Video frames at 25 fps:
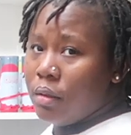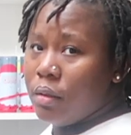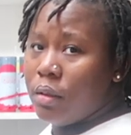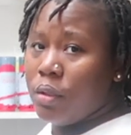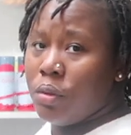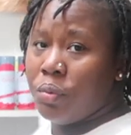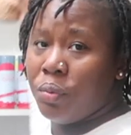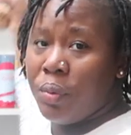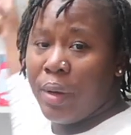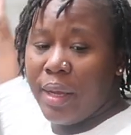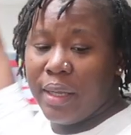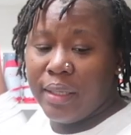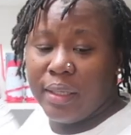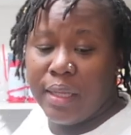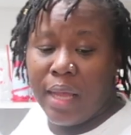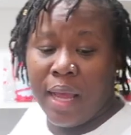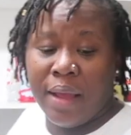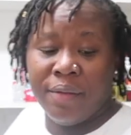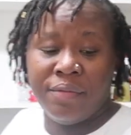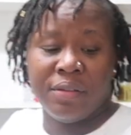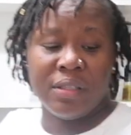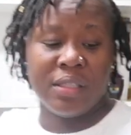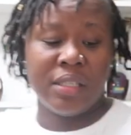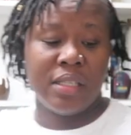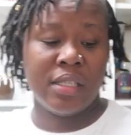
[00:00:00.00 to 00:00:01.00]
the way
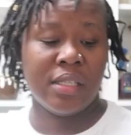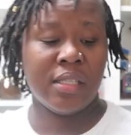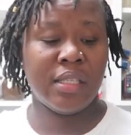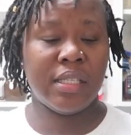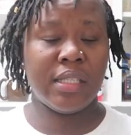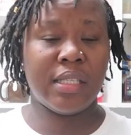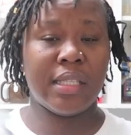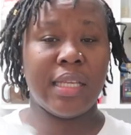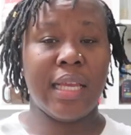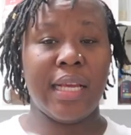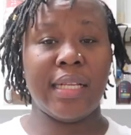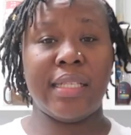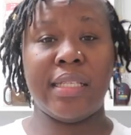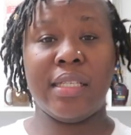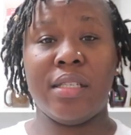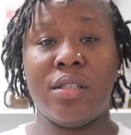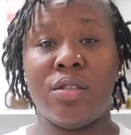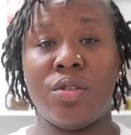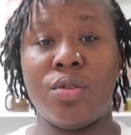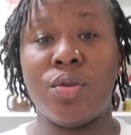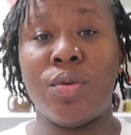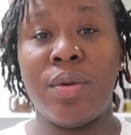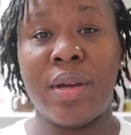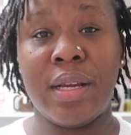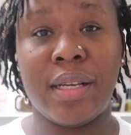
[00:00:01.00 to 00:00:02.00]
everything is getting
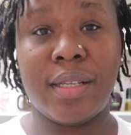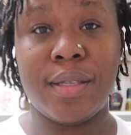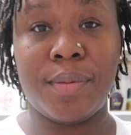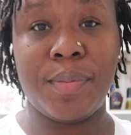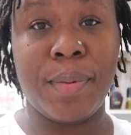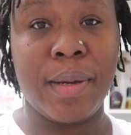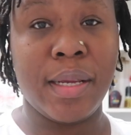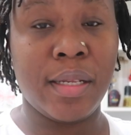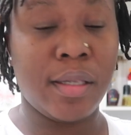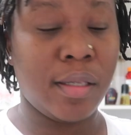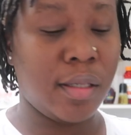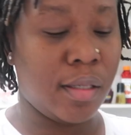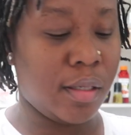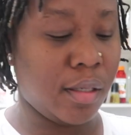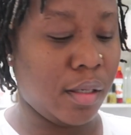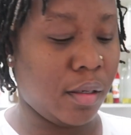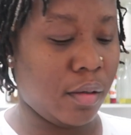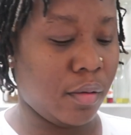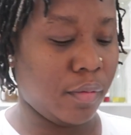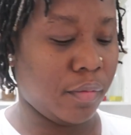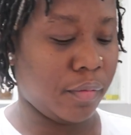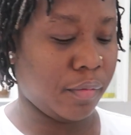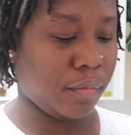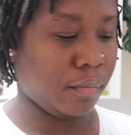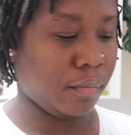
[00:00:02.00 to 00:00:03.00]
so expensive,